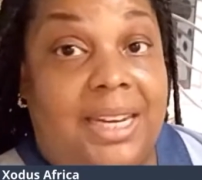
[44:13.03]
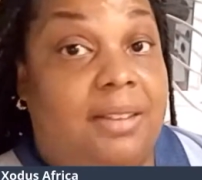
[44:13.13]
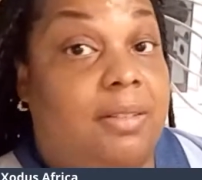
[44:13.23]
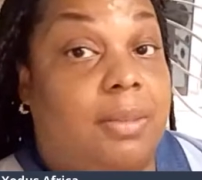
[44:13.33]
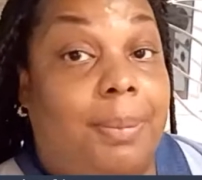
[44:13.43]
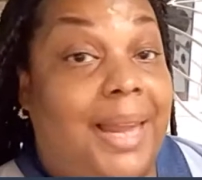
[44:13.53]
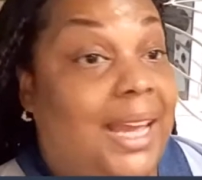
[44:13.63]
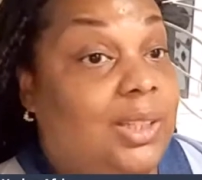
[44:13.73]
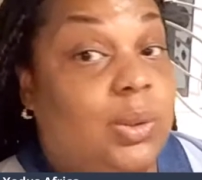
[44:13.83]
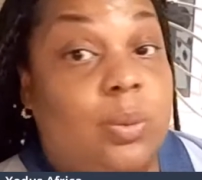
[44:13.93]
And if the
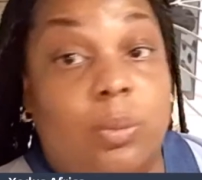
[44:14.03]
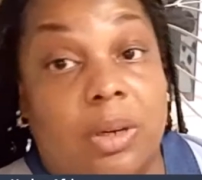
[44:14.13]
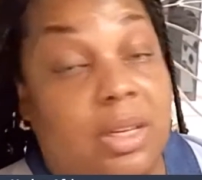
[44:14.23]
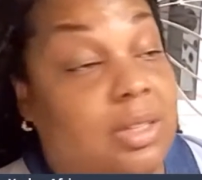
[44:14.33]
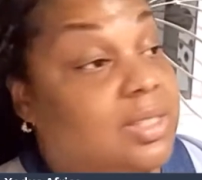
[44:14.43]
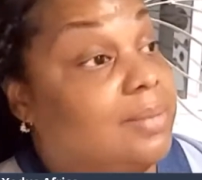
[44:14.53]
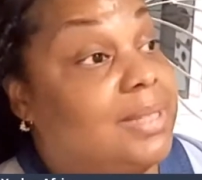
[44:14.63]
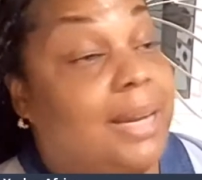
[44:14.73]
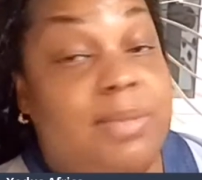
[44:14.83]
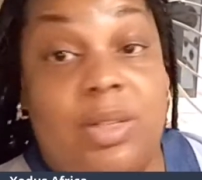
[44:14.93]
plan don't work,
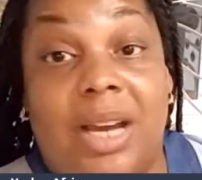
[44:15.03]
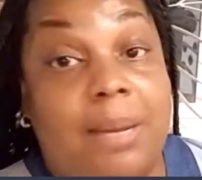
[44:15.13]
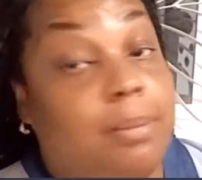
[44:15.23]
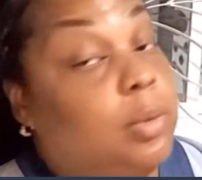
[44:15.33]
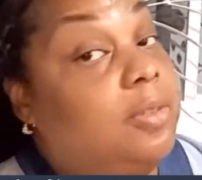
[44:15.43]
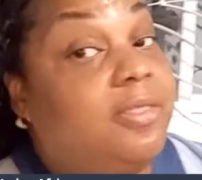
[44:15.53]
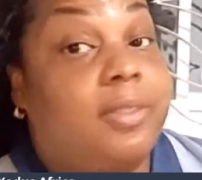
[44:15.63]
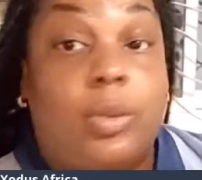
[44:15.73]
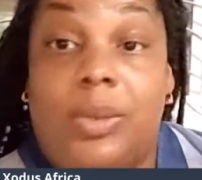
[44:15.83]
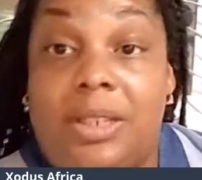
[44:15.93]
sometimes you got to move
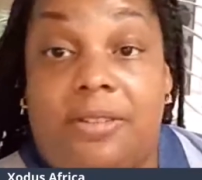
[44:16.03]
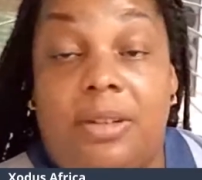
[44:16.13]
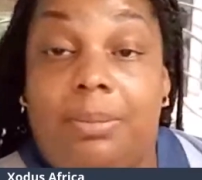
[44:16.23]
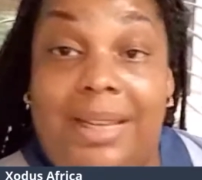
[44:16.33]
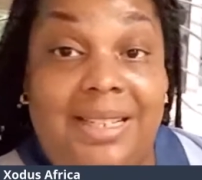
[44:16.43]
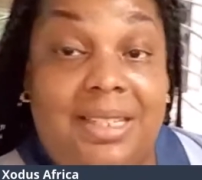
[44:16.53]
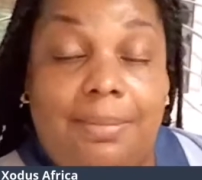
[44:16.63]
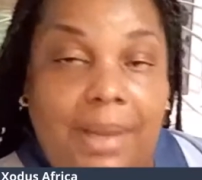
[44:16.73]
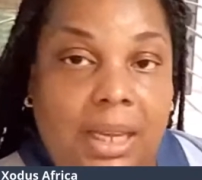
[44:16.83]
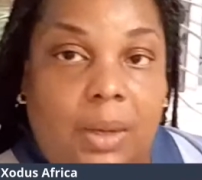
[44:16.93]
to a different place to
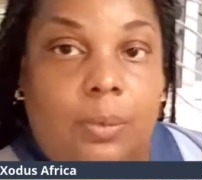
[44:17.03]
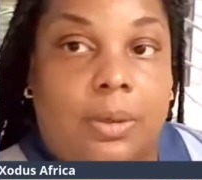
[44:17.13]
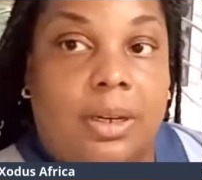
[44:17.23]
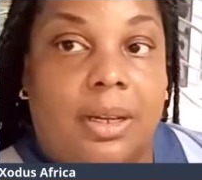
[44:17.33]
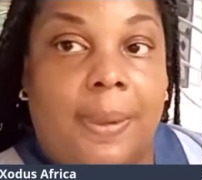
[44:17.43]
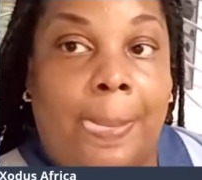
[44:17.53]
make it work,